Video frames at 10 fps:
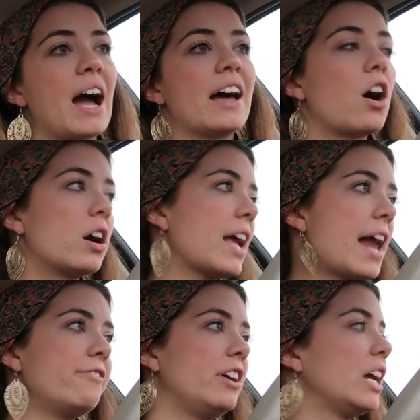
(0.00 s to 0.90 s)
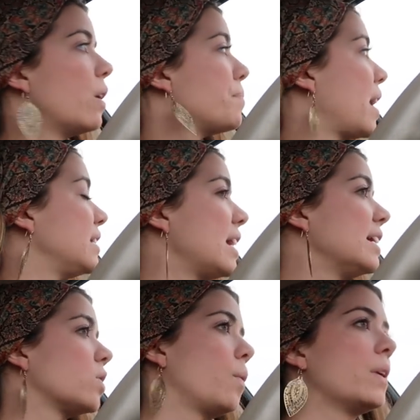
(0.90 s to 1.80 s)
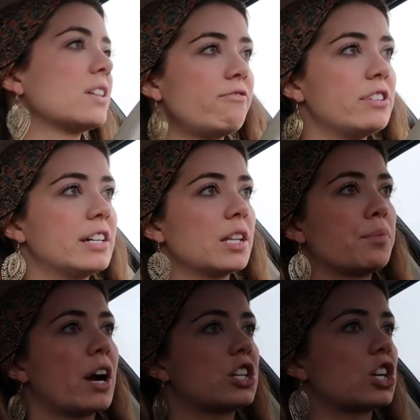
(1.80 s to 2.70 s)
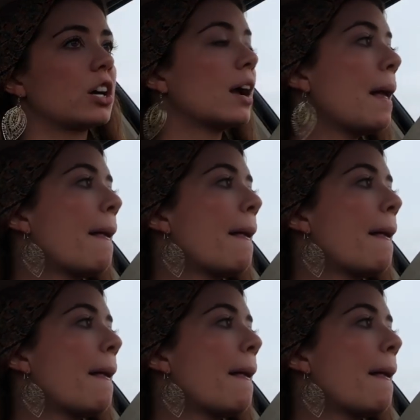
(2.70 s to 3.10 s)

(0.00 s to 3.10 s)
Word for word: I had already had a video up that day, so I wasn't feeling the pressure.